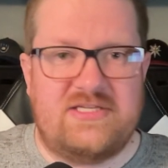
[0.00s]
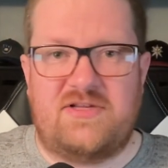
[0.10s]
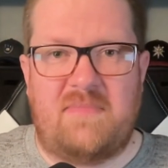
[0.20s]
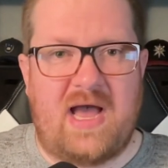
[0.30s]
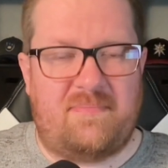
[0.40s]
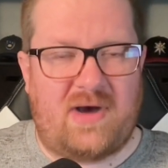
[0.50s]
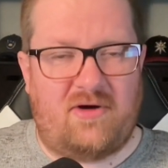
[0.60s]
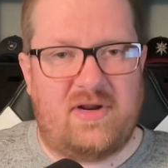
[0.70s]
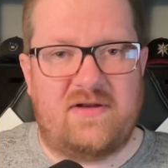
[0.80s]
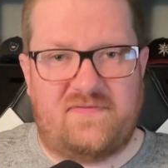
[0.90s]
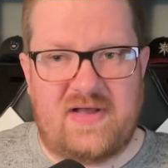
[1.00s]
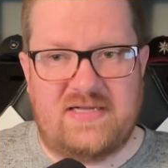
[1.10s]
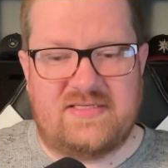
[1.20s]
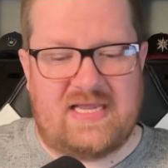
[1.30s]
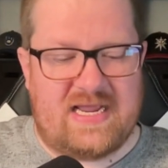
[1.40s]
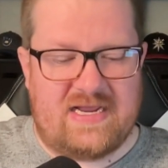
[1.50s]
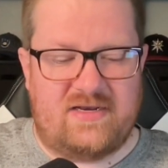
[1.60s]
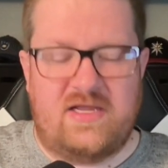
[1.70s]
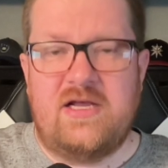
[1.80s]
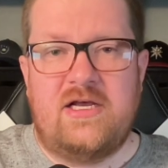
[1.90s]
to map out an event and